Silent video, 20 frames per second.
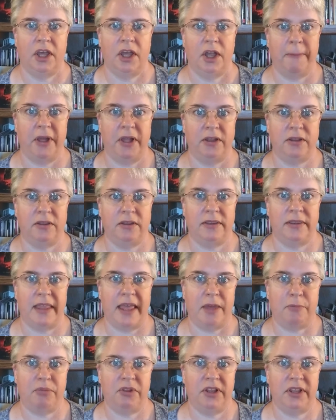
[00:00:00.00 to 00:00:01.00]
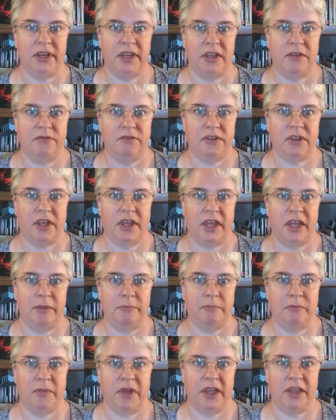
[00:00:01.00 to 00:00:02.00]
But that plenty of
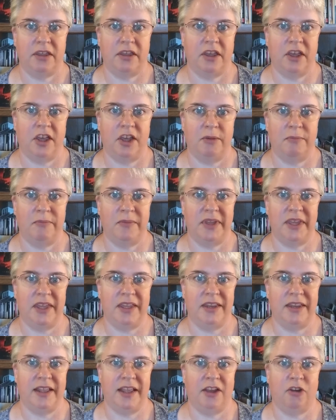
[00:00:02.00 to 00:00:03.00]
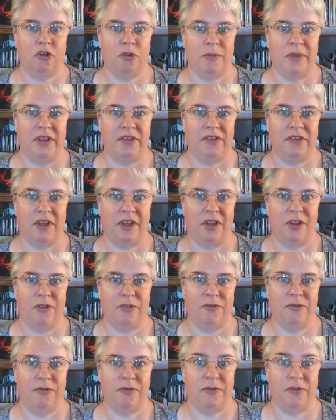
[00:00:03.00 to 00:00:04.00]
time might come in increments
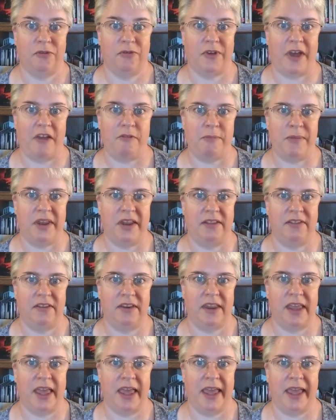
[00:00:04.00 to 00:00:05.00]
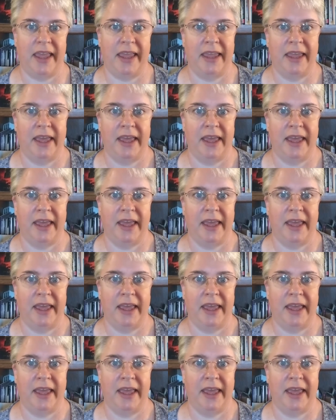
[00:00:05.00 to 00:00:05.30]
of 5 minutes a day,